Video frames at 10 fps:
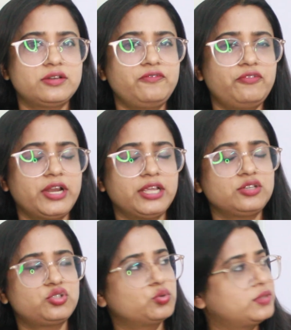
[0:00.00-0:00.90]

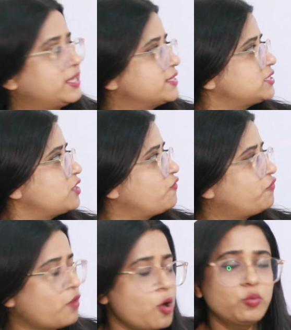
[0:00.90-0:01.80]
referring to this
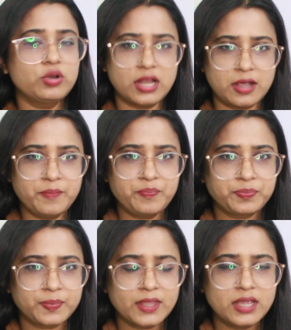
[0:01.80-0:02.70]
formula,
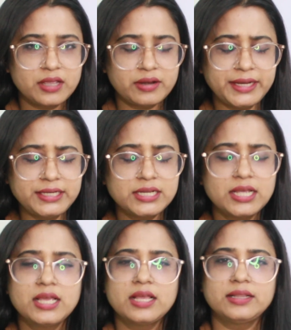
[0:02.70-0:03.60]
right?
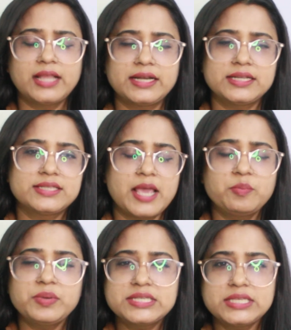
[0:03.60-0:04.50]
That is,
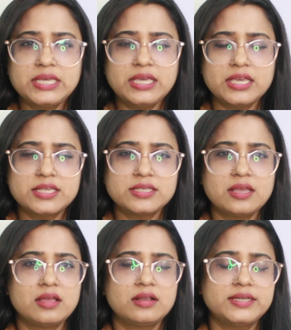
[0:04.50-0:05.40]
MPC is
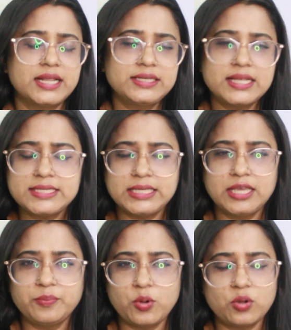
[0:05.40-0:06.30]
delta C
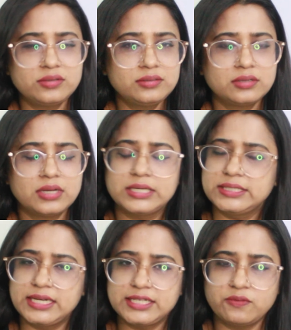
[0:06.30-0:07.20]
upon
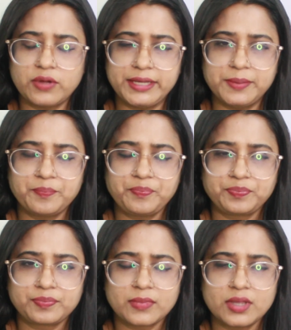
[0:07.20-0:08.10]
delta Y.
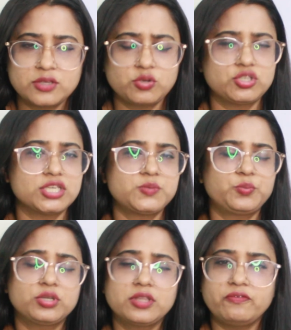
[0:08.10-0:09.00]
So you just put the